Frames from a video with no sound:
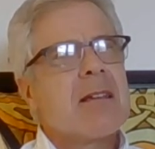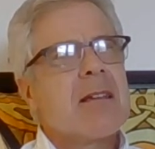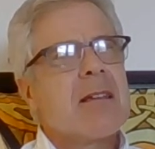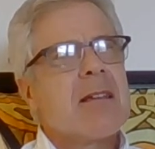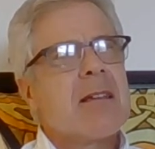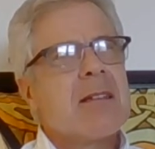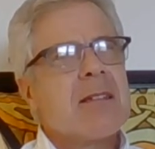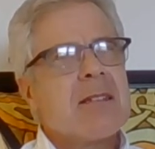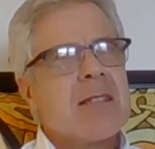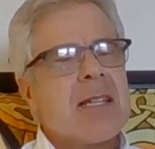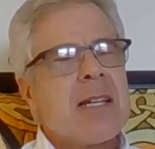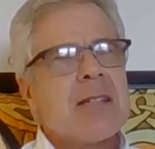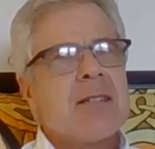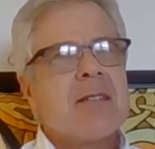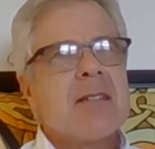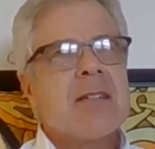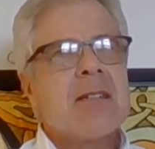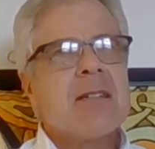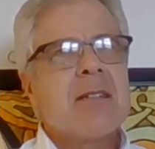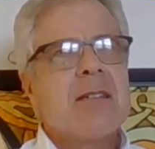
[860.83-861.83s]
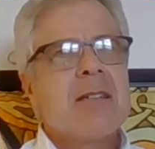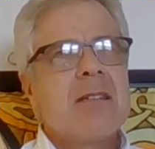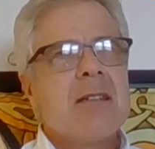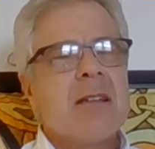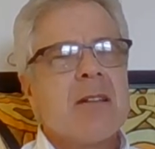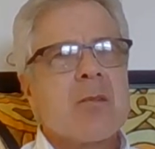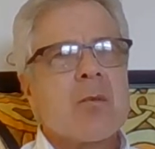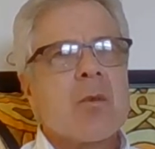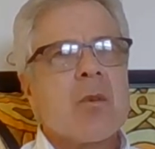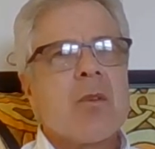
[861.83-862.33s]
consented,
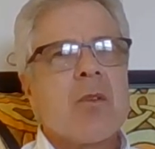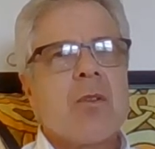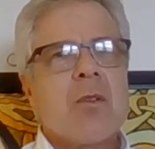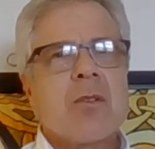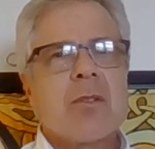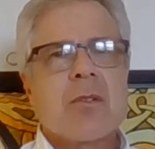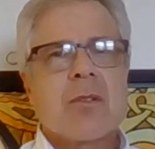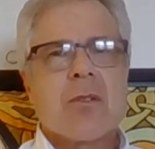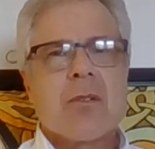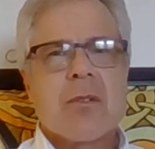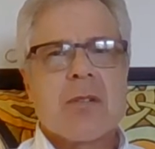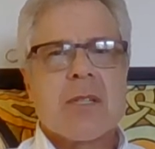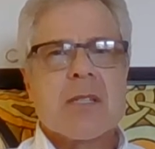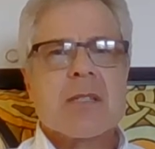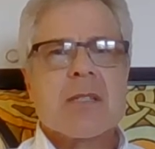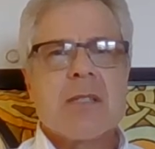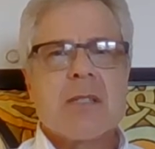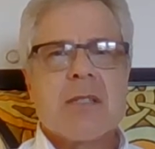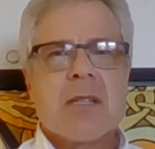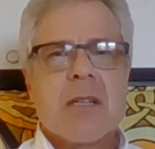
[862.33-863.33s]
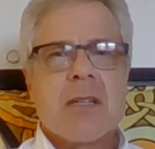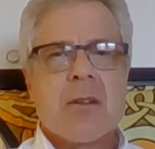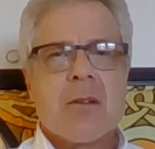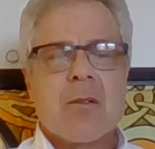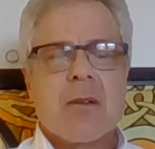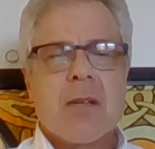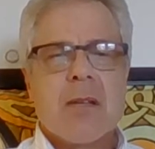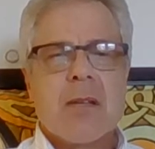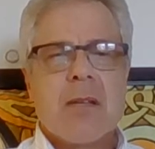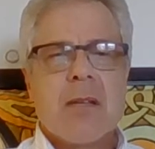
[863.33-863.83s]
enrolled, or
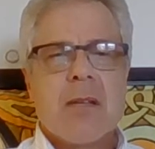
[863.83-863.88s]
discontinued.